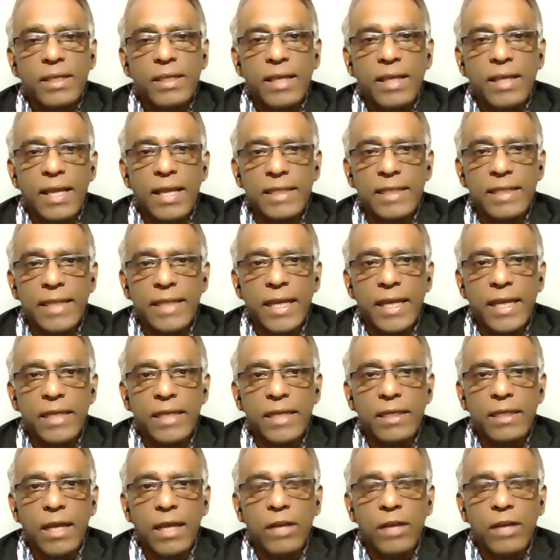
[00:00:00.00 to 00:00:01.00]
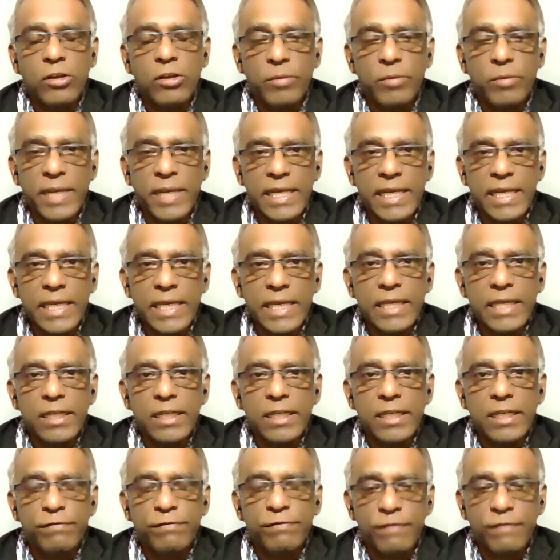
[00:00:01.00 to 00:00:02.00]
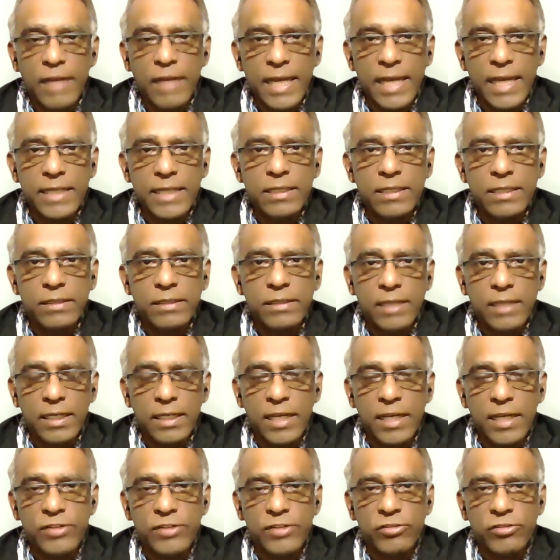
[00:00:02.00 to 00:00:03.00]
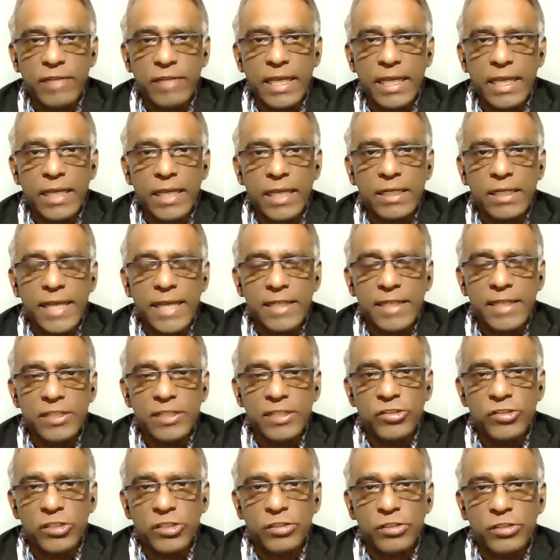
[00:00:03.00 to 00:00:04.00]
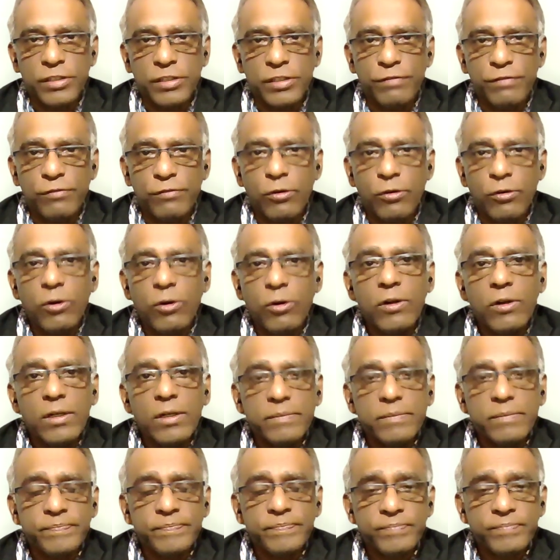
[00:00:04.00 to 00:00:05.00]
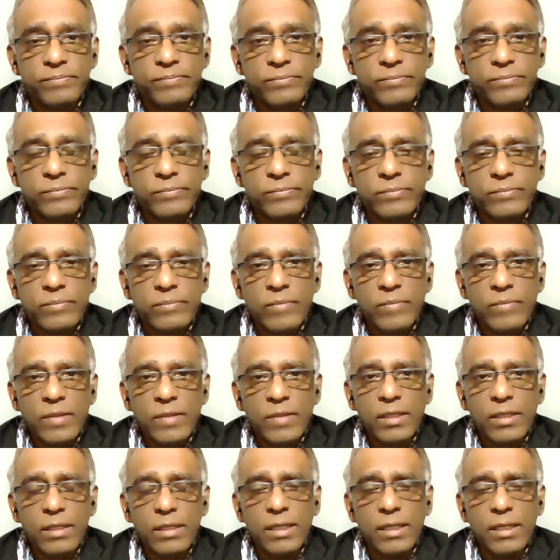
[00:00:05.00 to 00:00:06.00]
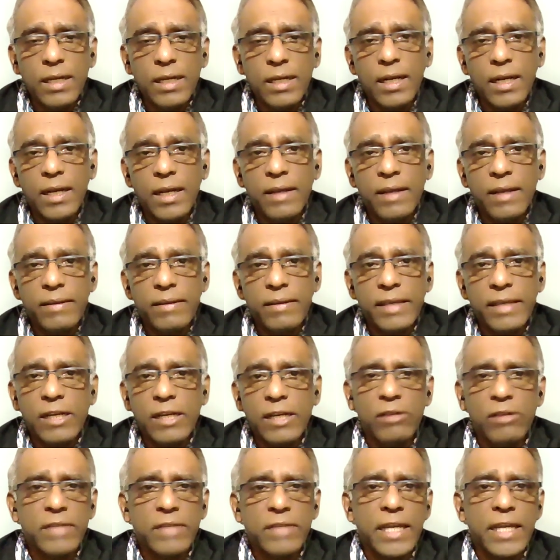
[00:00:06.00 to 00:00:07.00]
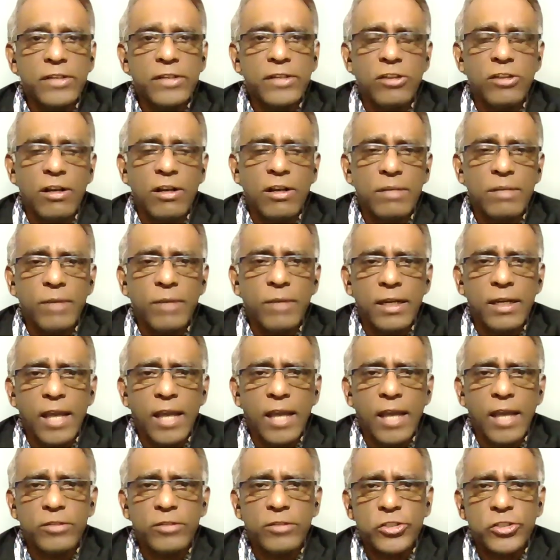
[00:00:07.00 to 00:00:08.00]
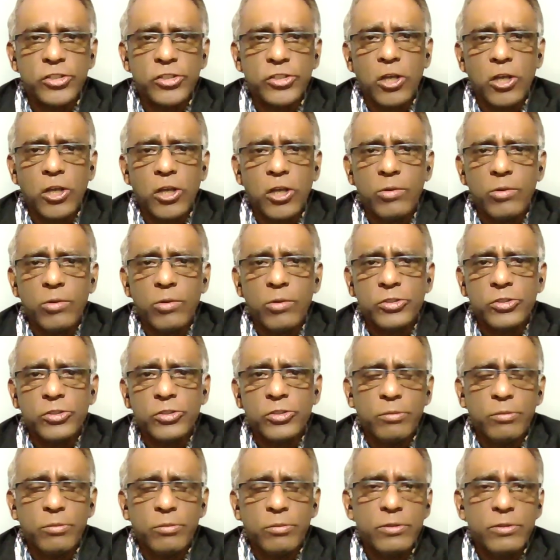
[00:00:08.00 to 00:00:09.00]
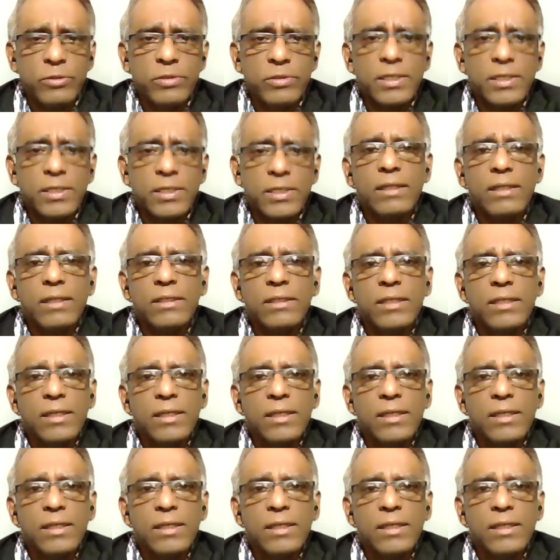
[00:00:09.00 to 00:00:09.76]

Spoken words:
And then Khomeini fled the country in 1964. They talk about how the Shah was so brutal,